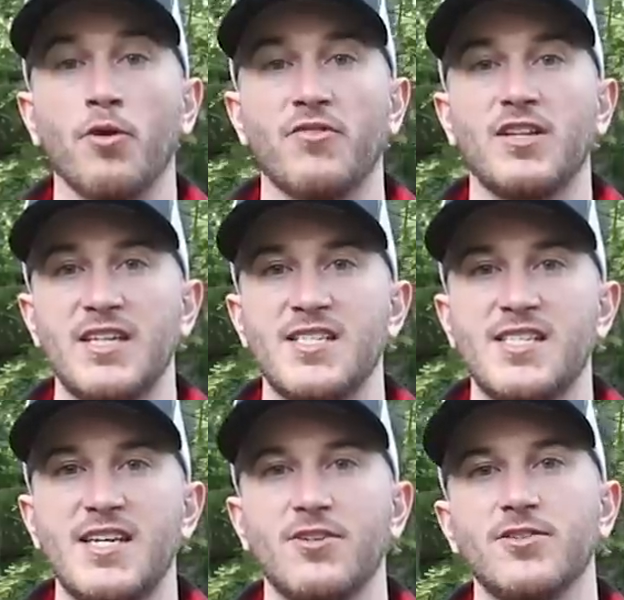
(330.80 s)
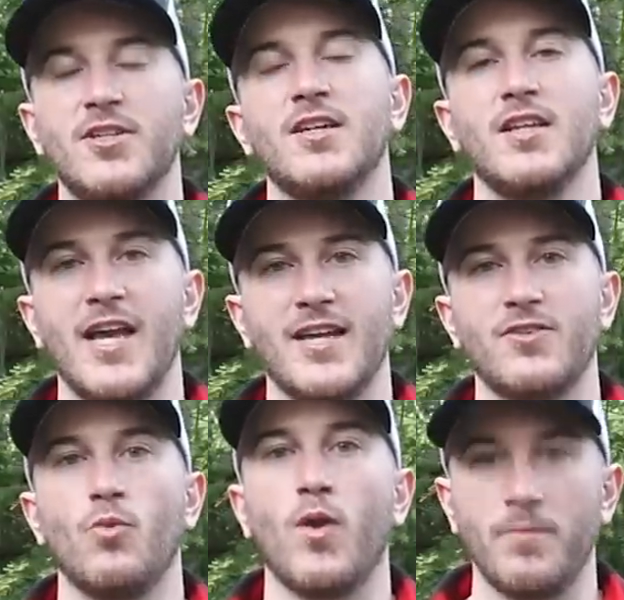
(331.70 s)
perfectly sealed like
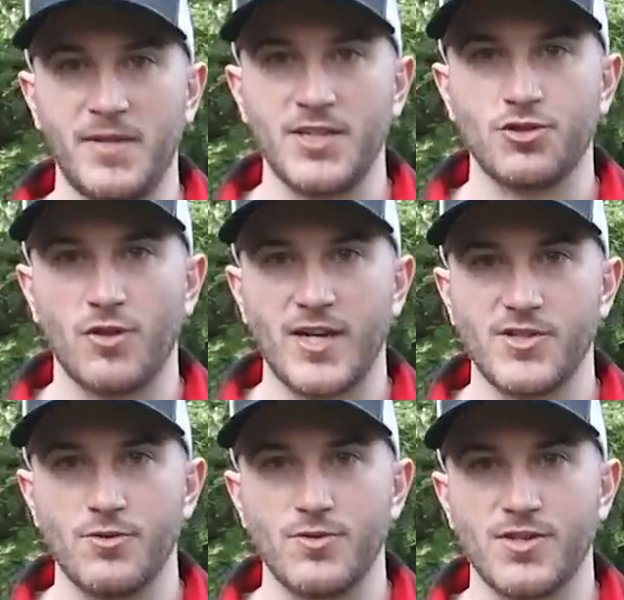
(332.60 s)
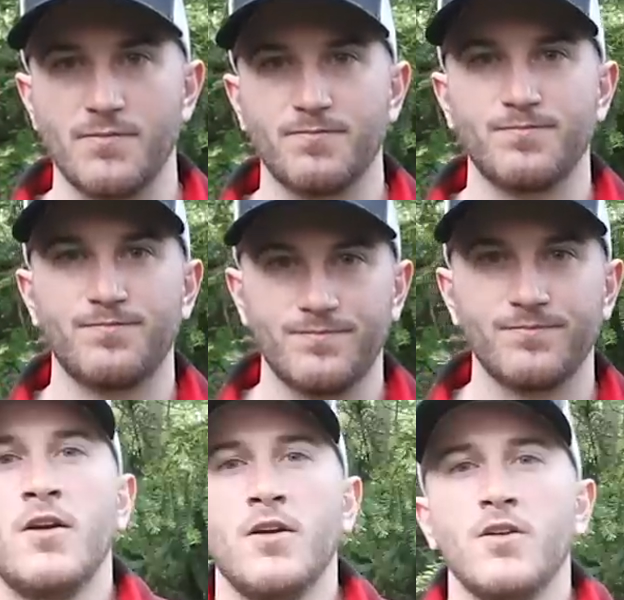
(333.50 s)
the one-piece dry suits.
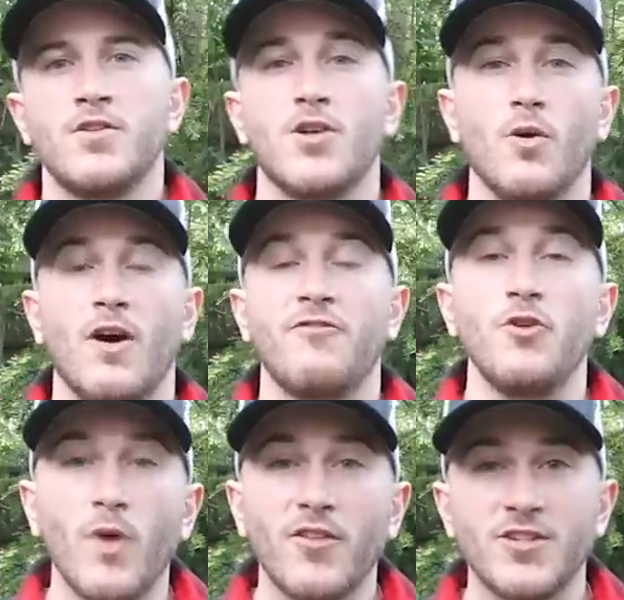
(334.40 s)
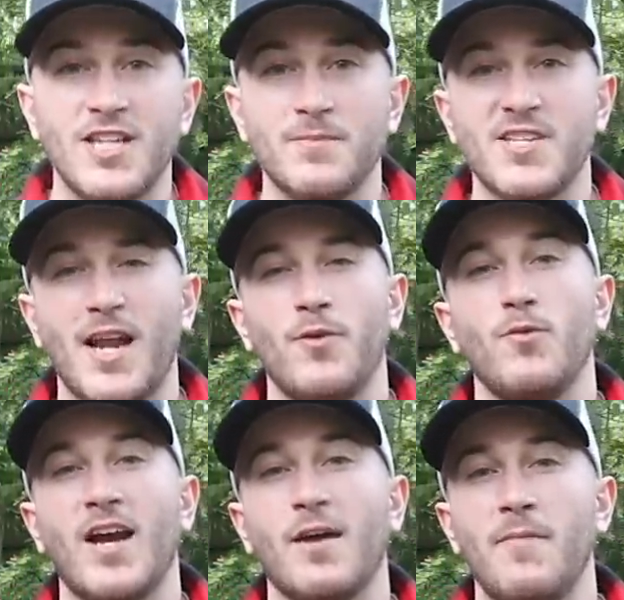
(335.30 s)
So a few other tips that I would
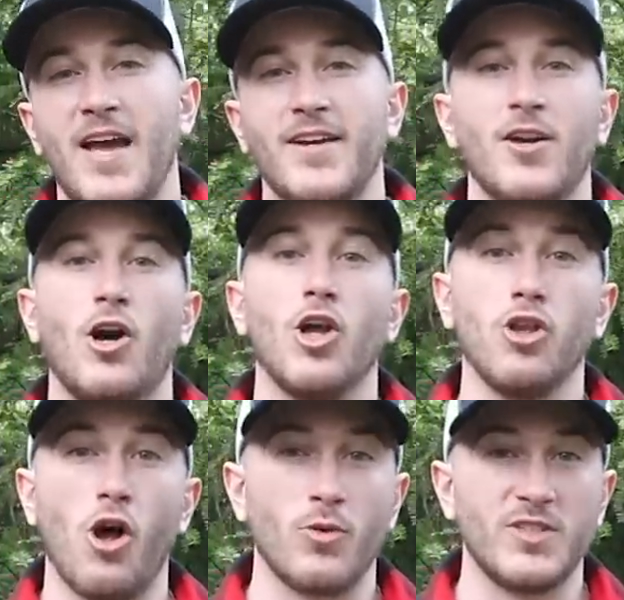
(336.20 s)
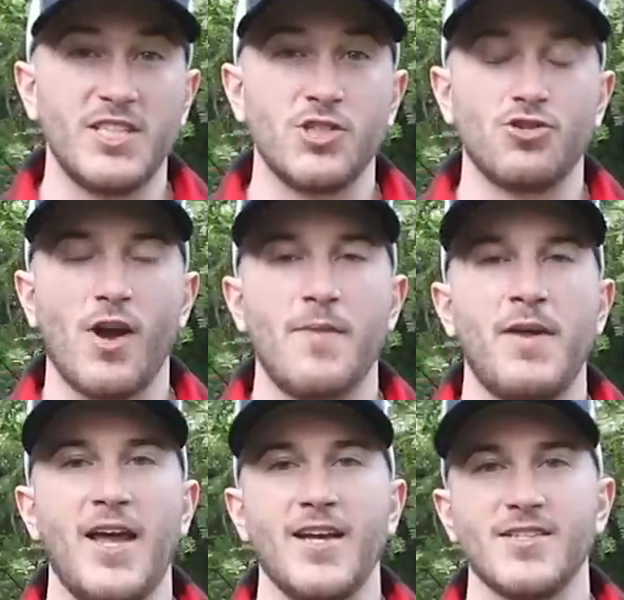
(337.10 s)
recommend along with these dry
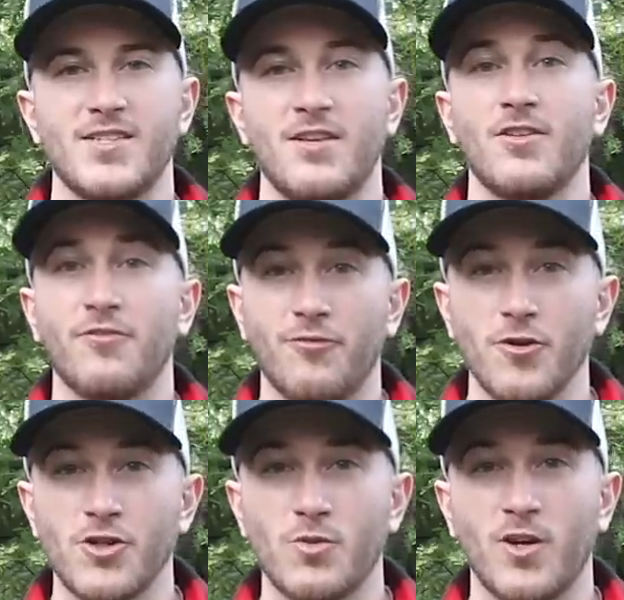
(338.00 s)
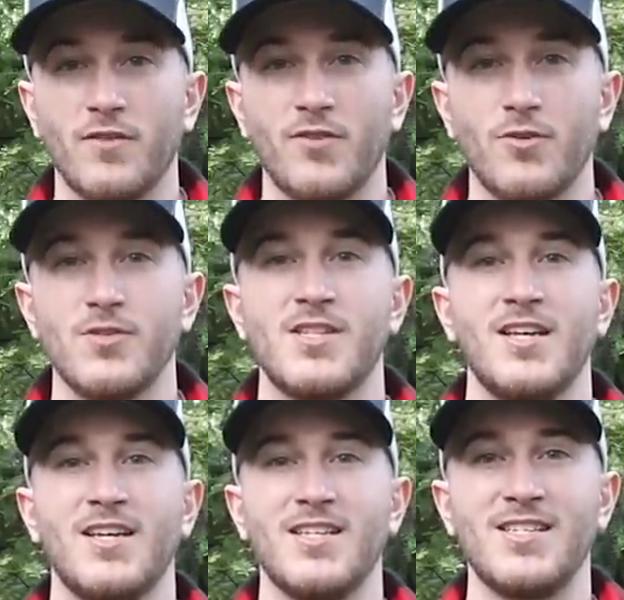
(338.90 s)
pants. The first one of those
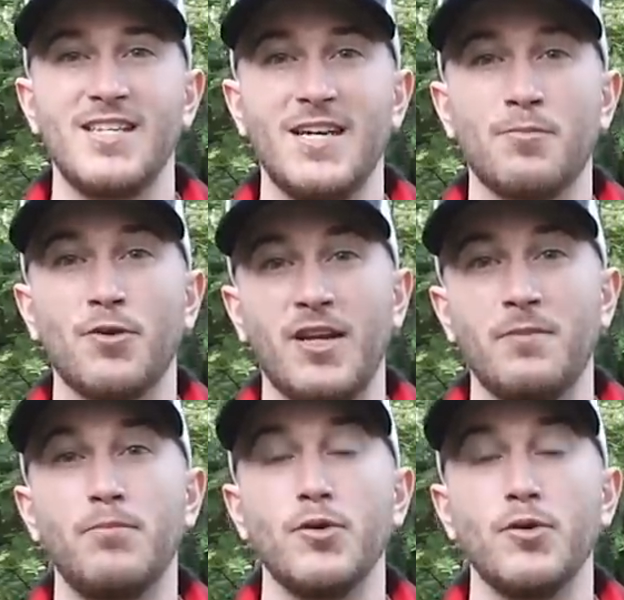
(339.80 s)
is neoprene